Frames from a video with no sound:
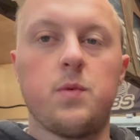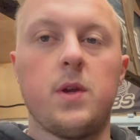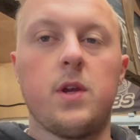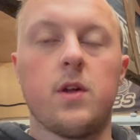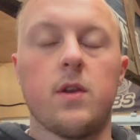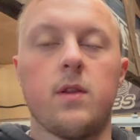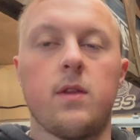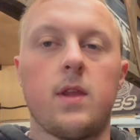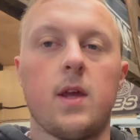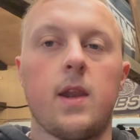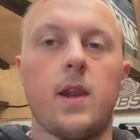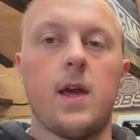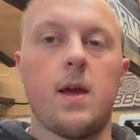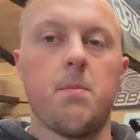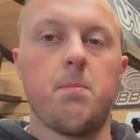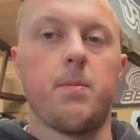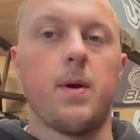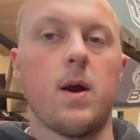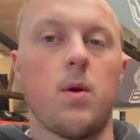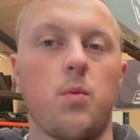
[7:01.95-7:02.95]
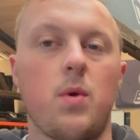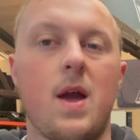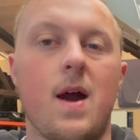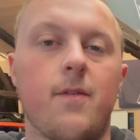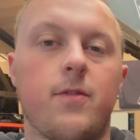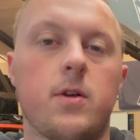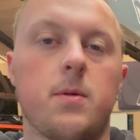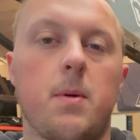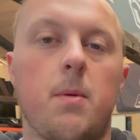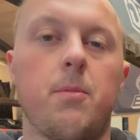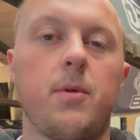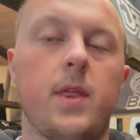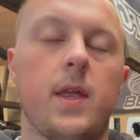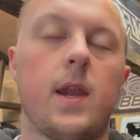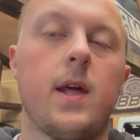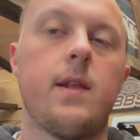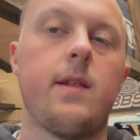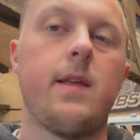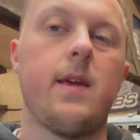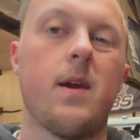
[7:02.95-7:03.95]
we could have done it, but we have come up with an
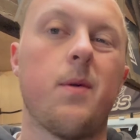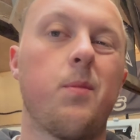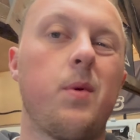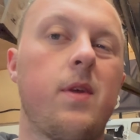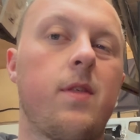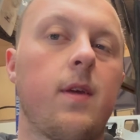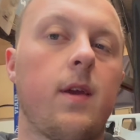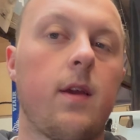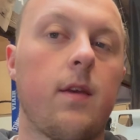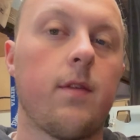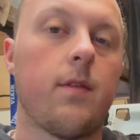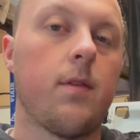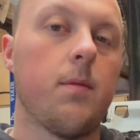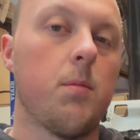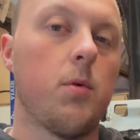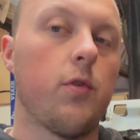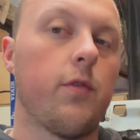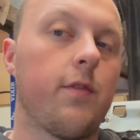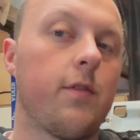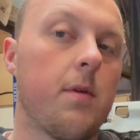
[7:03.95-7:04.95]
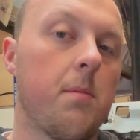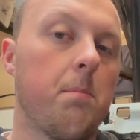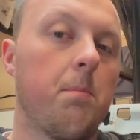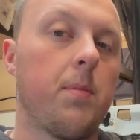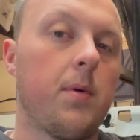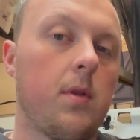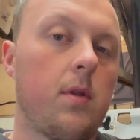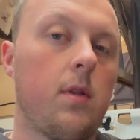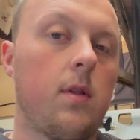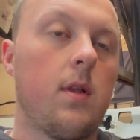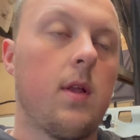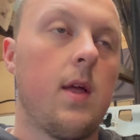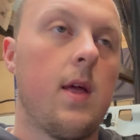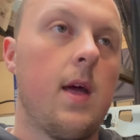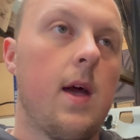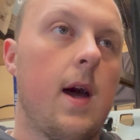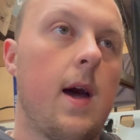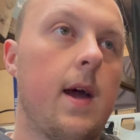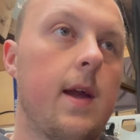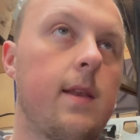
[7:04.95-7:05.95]
idea and we think it's the most simple
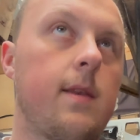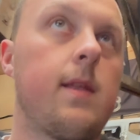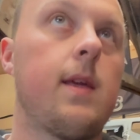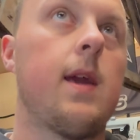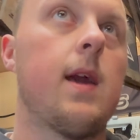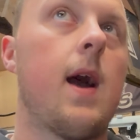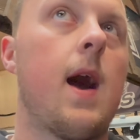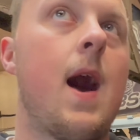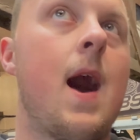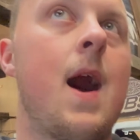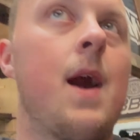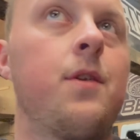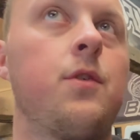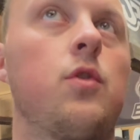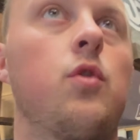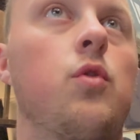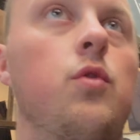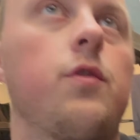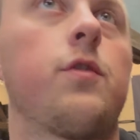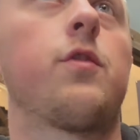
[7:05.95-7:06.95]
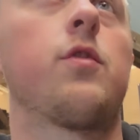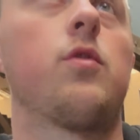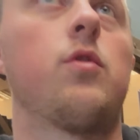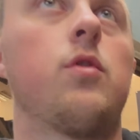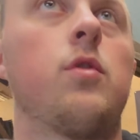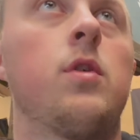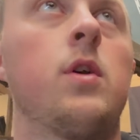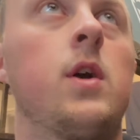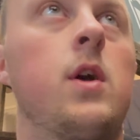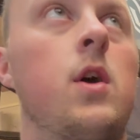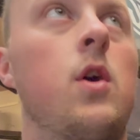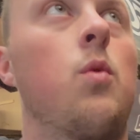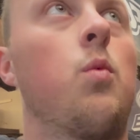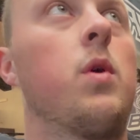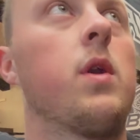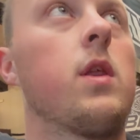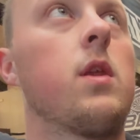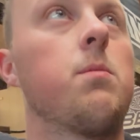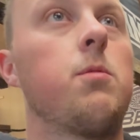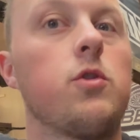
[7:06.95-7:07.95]
idea and also
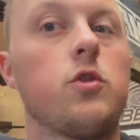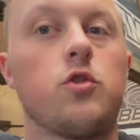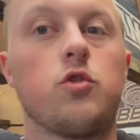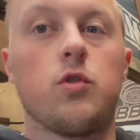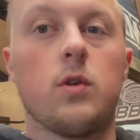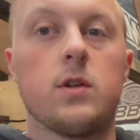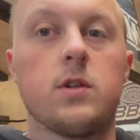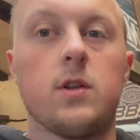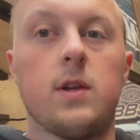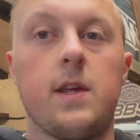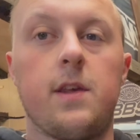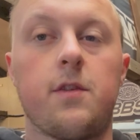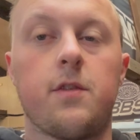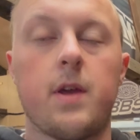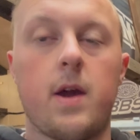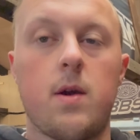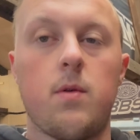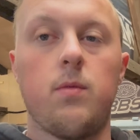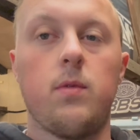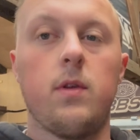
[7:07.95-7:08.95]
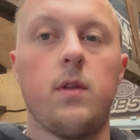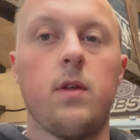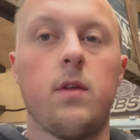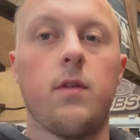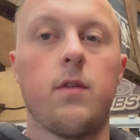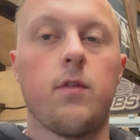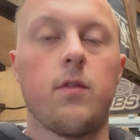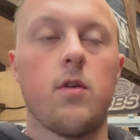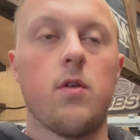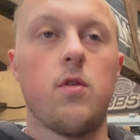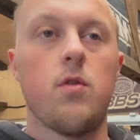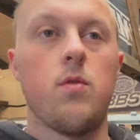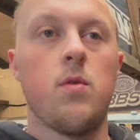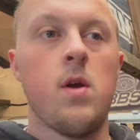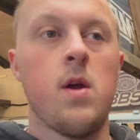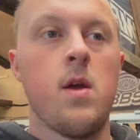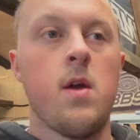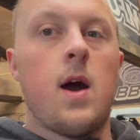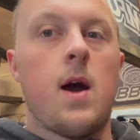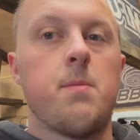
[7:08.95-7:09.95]
one of the most structurally sound.
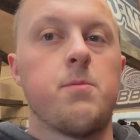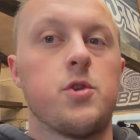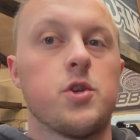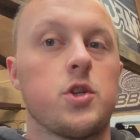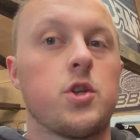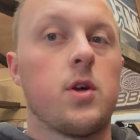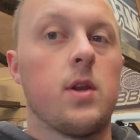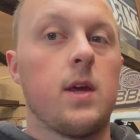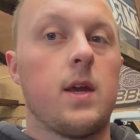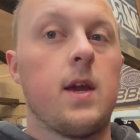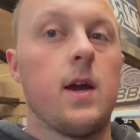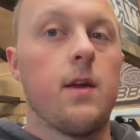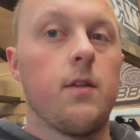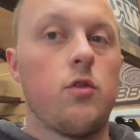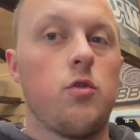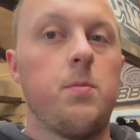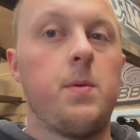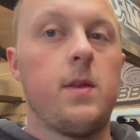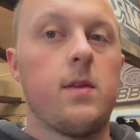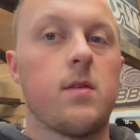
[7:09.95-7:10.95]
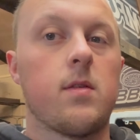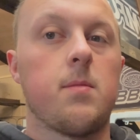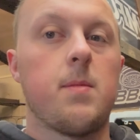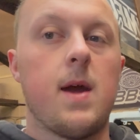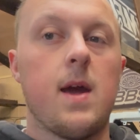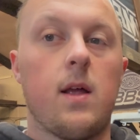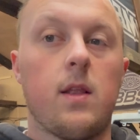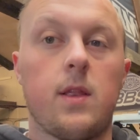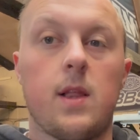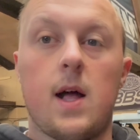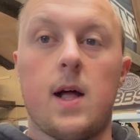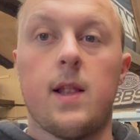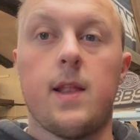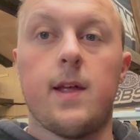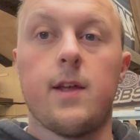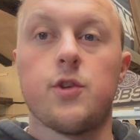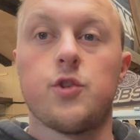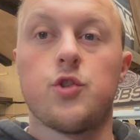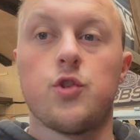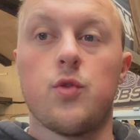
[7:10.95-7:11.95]
So I'm just going to cut 2 pieces of metal and
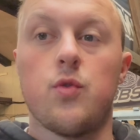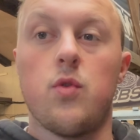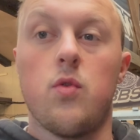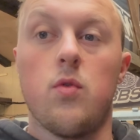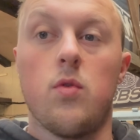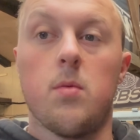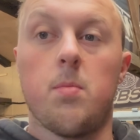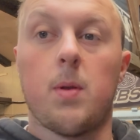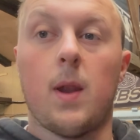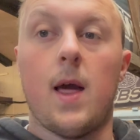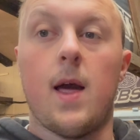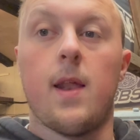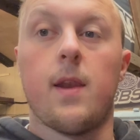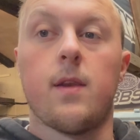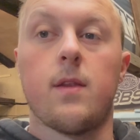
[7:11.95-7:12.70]
I'll show you the plan.